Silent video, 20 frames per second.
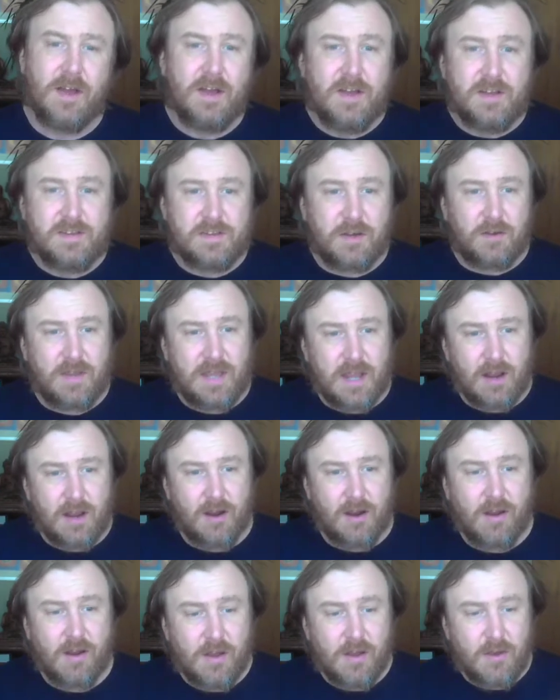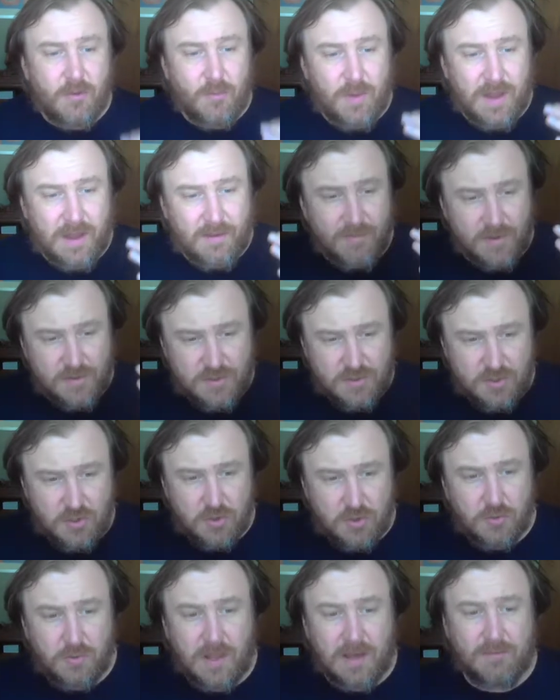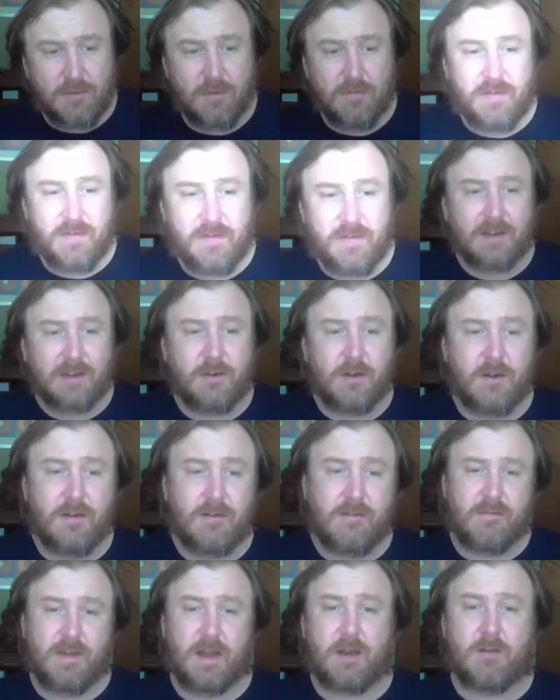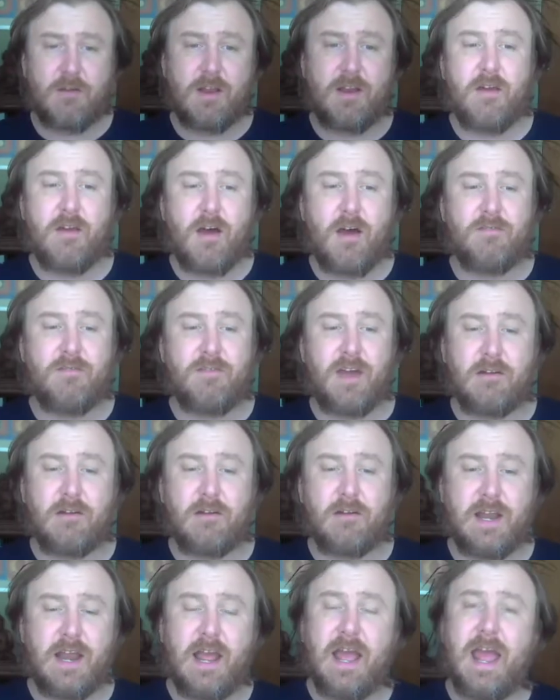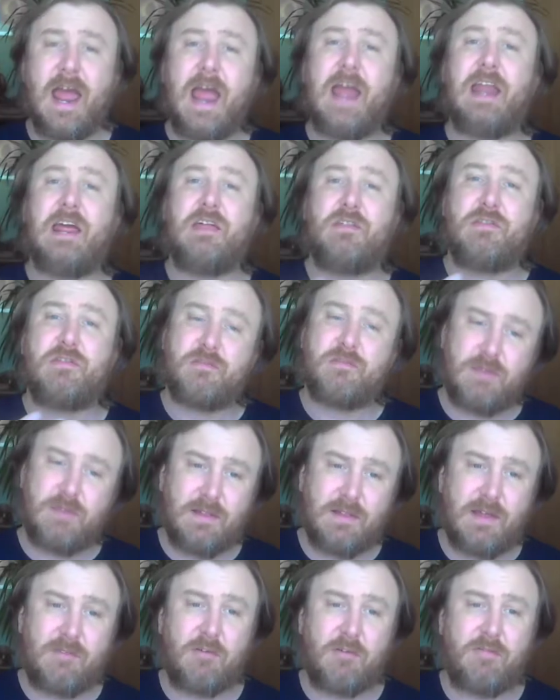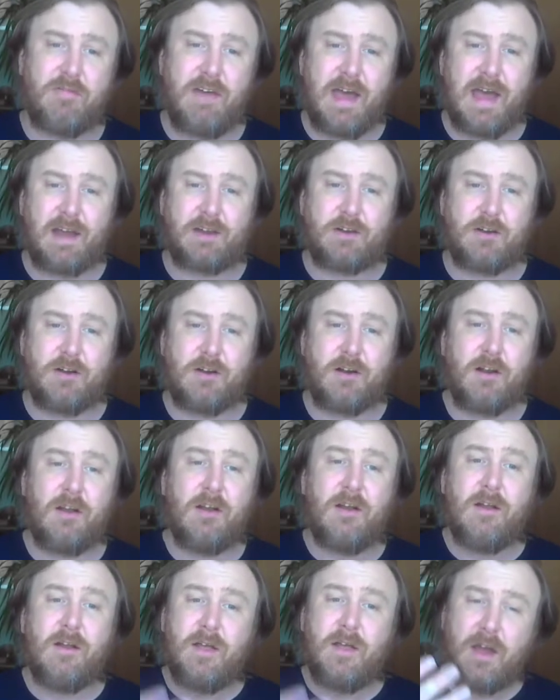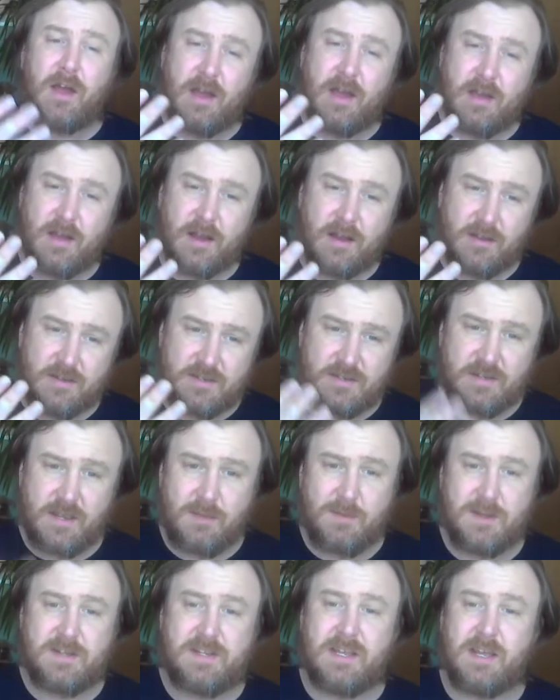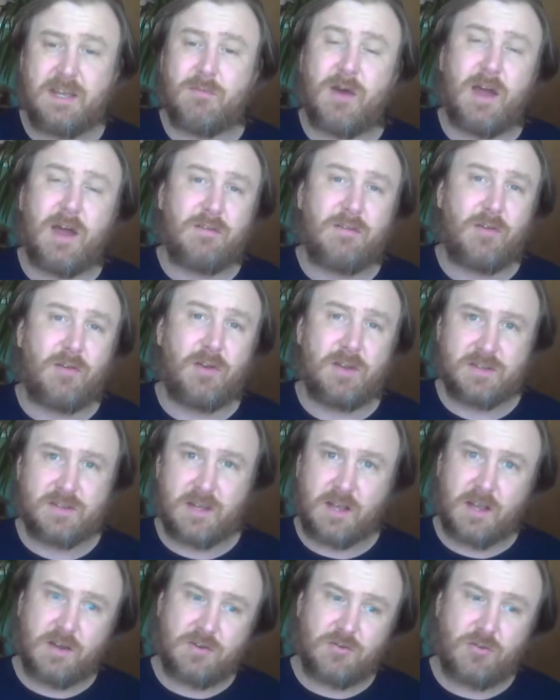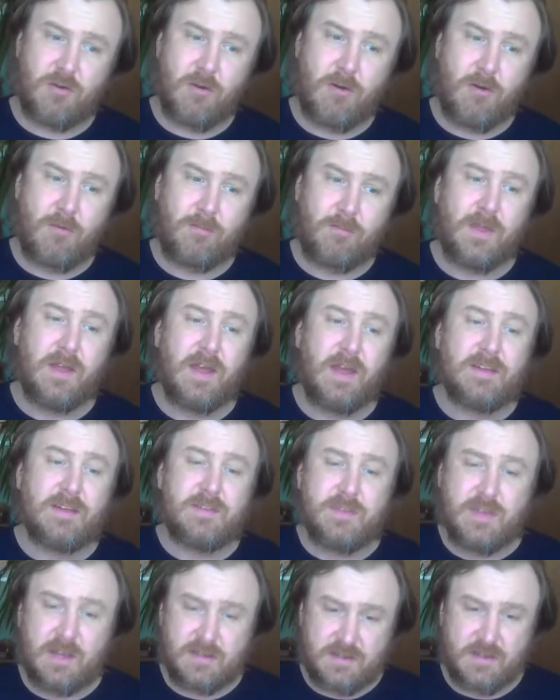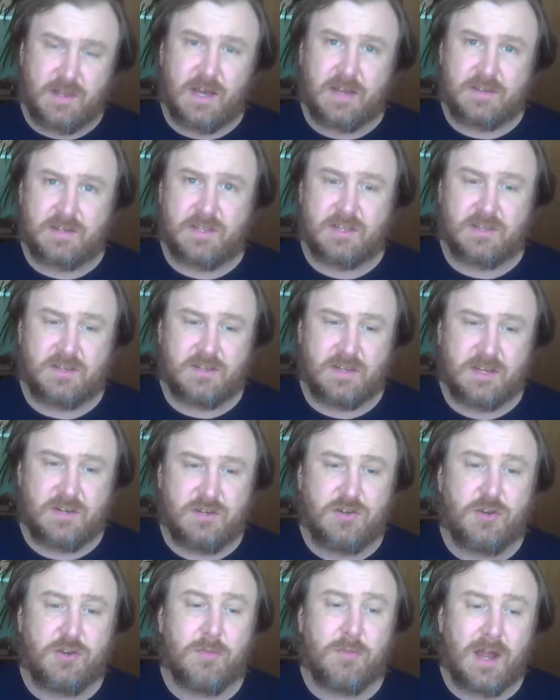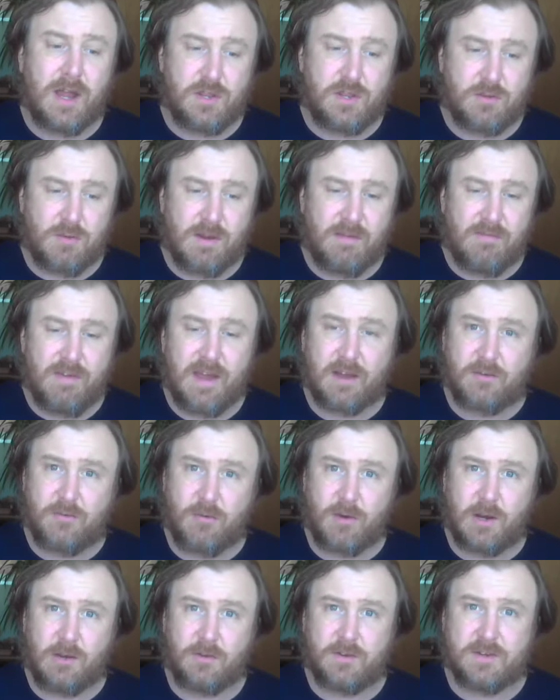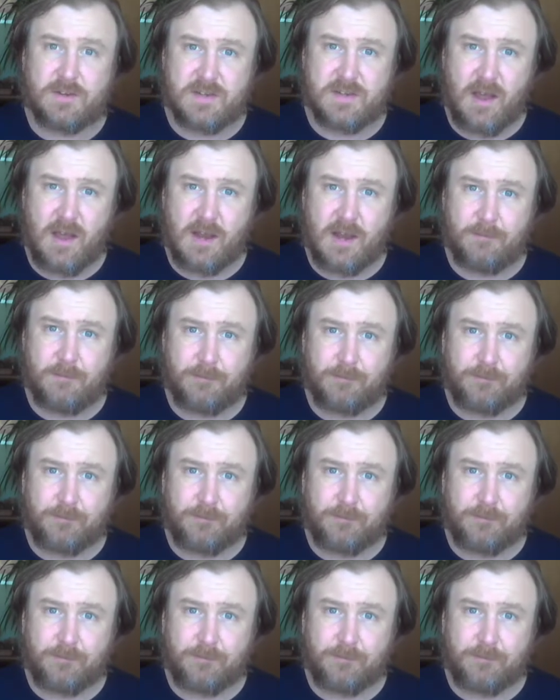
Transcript: So here we have a 2-level factor, veteran, non-veteran, and a 3-level factor, CBT, mindfulness, and control. Thus, this is a 2x3 factorial design.